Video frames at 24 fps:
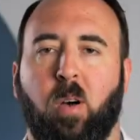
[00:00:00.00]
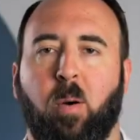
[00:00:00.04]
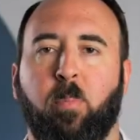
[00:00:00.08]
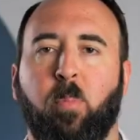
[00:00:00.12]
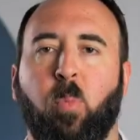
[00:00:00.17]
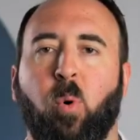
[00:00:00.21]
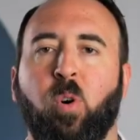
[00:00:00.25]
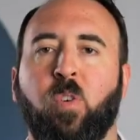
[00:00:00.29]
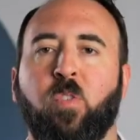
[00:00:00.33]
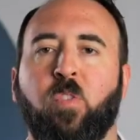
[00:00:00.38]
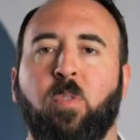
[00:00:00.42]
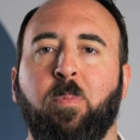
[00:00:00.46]

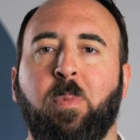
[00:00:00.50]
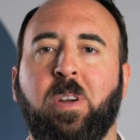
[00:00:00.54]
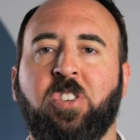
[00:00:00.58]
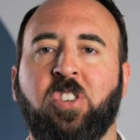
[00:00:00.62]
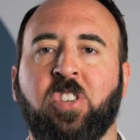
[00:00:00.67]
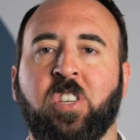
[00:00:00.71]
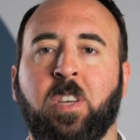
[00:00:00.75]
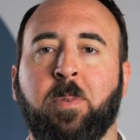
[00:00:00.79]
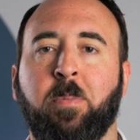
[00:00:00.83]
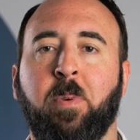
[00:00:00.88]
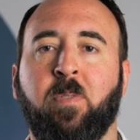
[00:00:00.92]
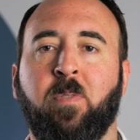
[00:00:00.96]
More
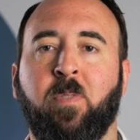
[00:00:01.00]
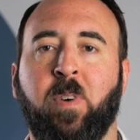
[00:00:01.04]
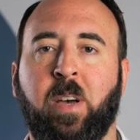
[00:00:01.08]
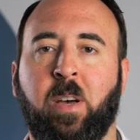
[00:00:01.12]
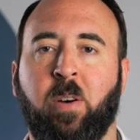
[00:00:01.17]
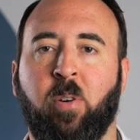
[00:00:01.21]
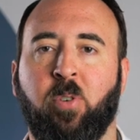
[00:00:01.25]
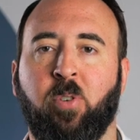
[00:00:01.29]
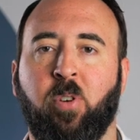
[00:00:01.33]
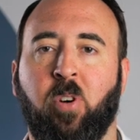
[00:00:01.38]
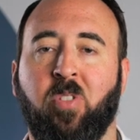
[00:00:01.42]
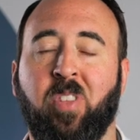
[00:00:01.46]
information can be
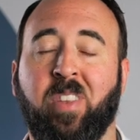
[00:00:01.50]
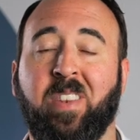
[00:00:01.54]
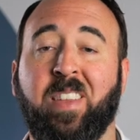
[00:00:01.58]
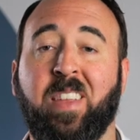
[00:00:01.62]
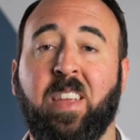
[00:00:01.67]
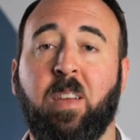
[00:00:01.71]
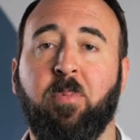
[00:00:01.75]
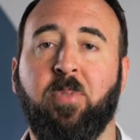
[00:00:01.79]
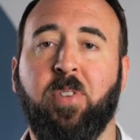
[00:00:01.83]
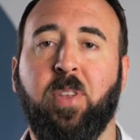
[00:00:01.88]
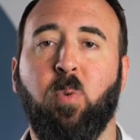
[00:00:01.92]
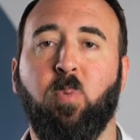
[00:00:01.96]
found on the
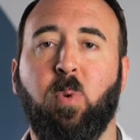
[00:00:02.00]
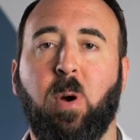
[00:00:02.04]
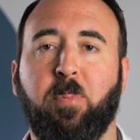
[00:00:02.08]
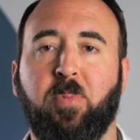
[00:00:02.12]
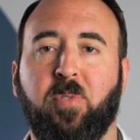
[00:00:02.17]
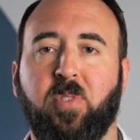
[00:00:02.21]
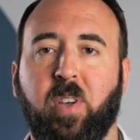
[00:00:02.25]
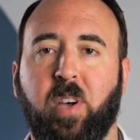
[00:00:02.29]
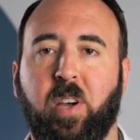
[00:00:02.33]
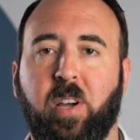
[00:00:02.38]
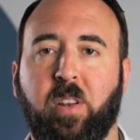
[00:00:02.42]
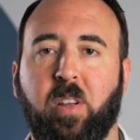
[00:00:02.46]
DMT
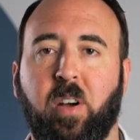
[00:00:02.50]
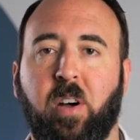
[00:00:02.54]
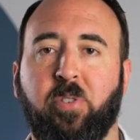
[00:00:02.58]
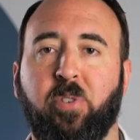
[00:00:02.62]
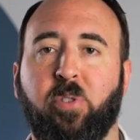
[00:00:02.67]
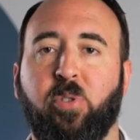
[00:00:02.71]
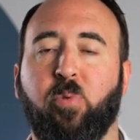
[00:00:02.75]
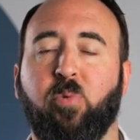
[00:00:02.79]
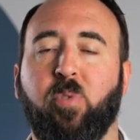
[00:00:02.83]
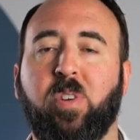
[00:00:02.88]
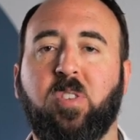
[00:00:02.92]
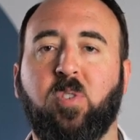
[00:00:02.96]
website
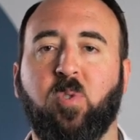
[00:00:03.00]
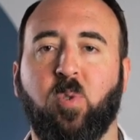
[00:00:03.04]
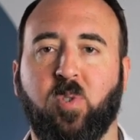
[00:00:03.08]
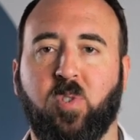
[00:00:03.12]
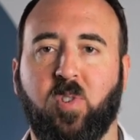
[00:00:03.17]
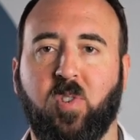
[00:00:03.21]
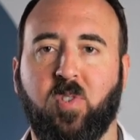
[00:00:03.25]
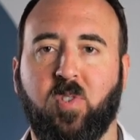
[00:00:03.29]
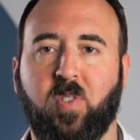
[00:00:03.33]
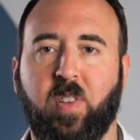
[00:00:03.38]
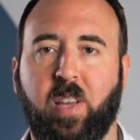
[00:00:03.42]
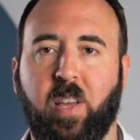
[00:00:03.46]
under the
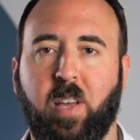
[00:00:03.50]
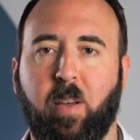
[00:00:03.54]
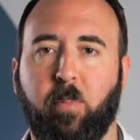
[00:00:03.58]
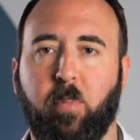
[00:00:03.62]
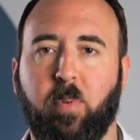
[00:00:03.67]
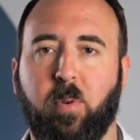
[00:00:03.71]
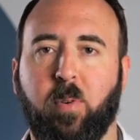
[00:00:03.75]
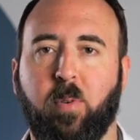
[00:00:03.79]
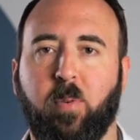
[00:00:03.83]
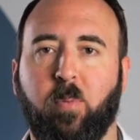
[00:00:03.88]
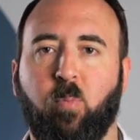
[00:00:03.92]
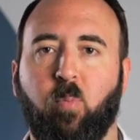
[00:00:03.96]
Resources
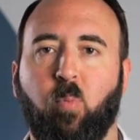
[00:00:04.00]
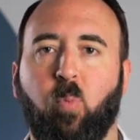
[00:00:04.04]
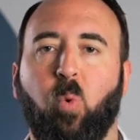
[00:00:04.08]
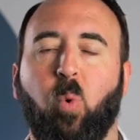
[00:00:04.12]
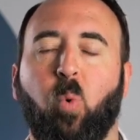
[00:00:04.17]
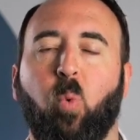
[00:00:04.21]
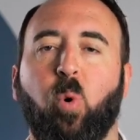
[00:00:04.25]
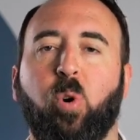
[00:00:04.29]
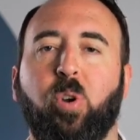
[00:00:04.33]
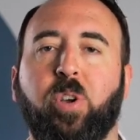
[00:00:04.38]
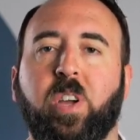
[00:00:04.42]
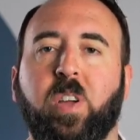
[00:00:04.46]
tab,
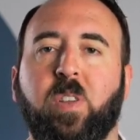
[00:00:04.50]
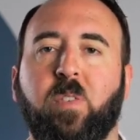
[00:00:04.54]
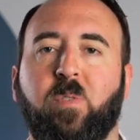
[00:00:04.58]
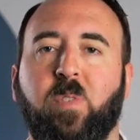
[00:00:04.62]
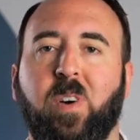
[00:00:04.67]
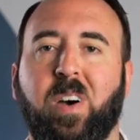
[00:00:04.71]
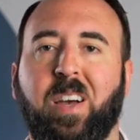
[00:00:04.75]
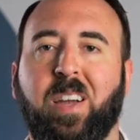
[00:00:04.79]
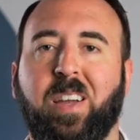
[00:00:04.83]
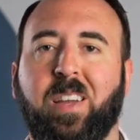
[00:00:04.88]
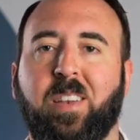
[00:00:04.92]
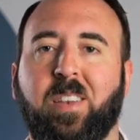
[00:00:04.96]
where you can
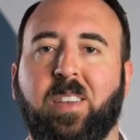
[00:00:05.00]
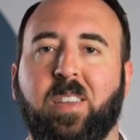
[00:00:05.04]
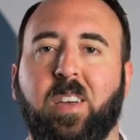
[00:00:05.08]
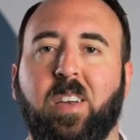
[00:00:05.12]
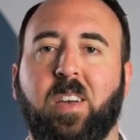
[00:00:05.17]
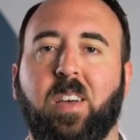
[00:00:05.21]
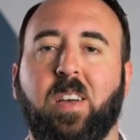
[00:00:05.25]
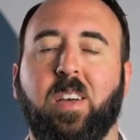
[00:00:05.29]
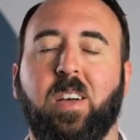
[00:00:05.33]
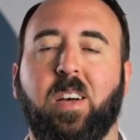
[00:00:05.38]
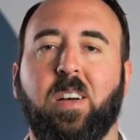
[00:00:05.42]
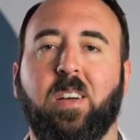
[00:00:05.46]
find
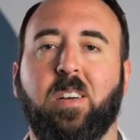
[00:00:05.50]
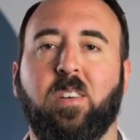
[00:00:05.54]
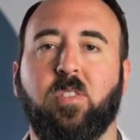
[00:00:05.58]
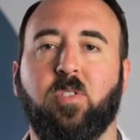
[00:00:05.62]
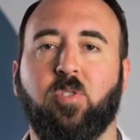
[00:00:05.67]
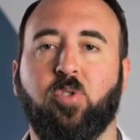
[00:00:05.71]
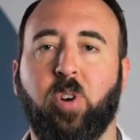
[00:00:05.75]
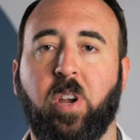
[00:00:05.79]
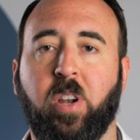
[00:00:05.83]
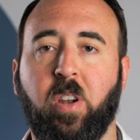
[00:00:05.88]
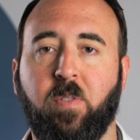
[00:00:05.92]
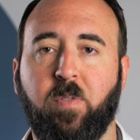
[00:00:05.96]

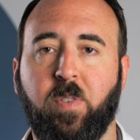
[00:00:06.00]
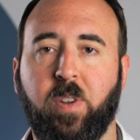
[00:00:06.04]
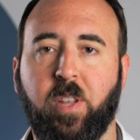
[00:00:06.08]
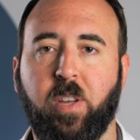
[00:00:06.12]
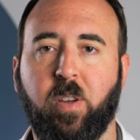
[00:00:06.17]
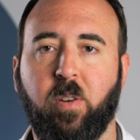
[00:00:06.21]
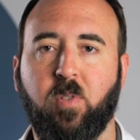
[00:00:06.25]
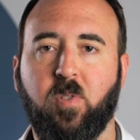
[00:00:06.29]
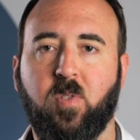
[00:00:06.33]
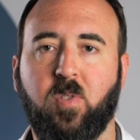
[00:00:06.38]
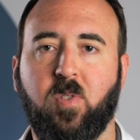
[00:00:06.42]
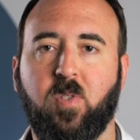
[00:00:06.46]
training
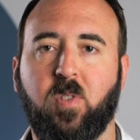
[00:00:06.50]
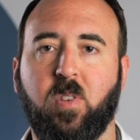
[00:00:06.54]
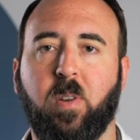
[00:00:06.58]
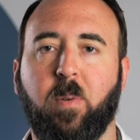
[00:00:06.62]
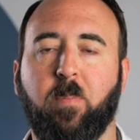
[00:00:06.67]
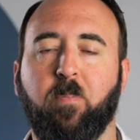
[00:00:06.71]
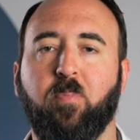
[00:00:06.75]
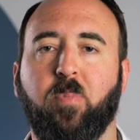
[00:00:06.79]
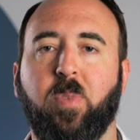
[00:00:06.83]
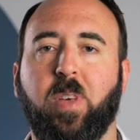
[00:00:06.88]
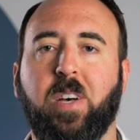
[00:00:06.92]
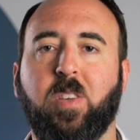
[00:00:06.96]
videos
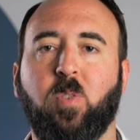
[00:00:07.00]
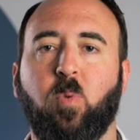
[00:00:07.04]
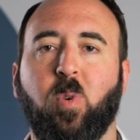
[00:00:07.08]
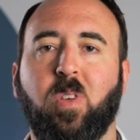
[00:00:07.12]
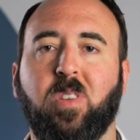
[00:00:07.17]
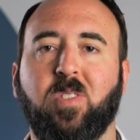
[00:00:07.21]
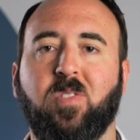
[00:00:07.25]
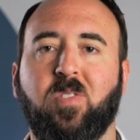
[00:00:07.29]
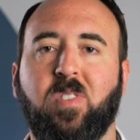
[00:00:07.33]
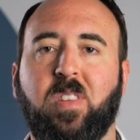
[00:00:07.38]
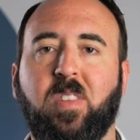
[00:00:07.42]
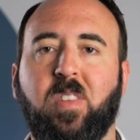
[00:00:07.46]
as
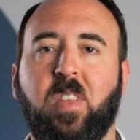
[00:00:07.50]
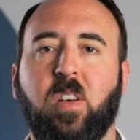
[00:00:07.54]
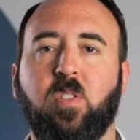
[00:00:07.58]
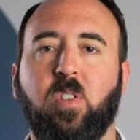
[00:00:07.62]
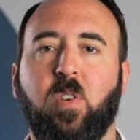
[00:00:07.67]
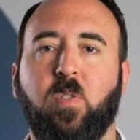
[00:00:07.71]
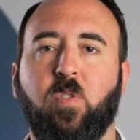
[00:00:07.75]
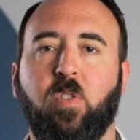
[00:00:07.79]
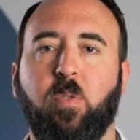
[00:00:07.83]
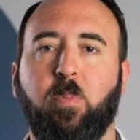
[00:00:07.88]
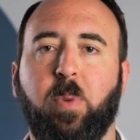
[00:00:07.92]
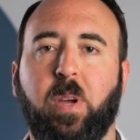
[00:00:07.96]
well as
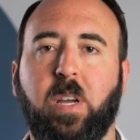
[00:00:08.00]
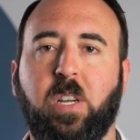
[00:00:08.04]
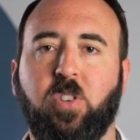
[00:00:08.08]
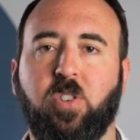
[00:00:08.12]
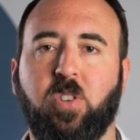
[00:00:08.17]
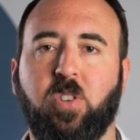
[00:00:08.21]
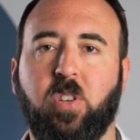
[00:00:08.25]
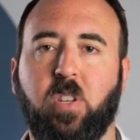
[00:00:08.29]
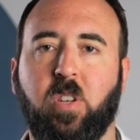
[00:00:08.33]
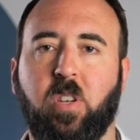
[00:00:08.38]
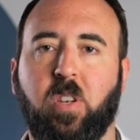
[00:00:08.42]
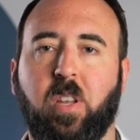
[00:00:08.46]
detailed
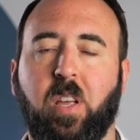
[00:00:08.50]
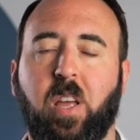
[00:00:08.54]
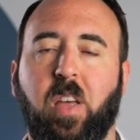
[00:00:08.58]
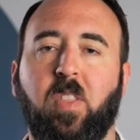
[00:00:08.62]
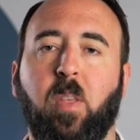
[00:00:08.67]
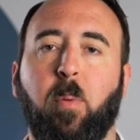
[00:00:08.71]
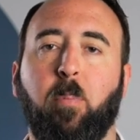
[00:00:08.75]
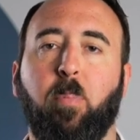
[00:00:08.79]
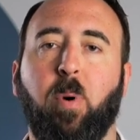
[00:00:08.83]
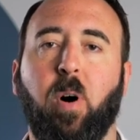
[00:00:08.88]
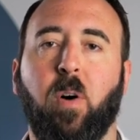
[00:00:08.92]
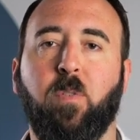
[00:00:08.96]
information in
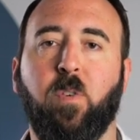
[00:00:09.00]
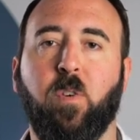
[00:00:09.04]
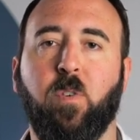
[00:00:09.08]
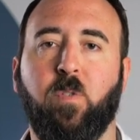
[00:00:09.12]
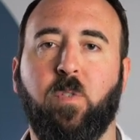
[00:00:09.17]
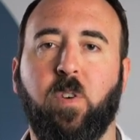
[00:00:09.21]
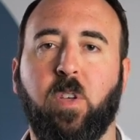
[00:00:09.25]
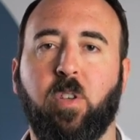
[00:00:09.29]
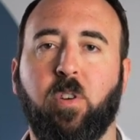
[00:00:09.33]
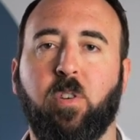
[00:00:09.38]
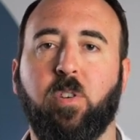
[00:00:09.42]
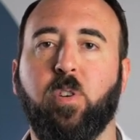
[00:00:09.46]
the buffer
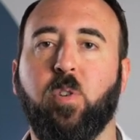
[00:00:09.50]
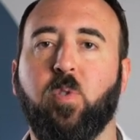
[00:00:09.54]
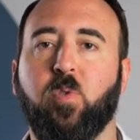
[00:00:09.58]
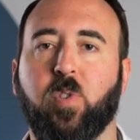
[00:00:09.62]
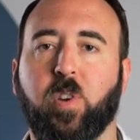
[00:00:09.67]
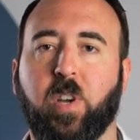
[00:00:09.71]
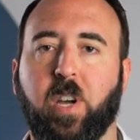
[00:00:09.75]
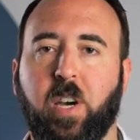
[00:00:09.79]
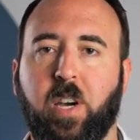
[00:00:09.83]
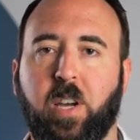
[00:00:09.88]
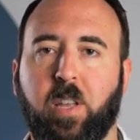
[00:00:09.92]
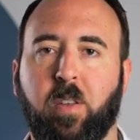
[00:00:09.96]
filler
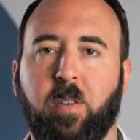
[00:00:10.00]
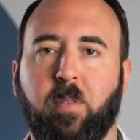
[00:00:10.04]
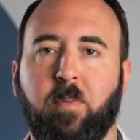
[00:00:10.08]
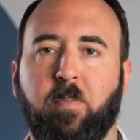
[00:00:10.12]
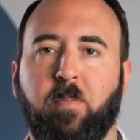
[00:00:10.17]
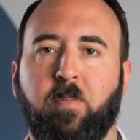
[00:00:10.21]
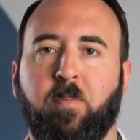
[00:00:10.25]
user guide.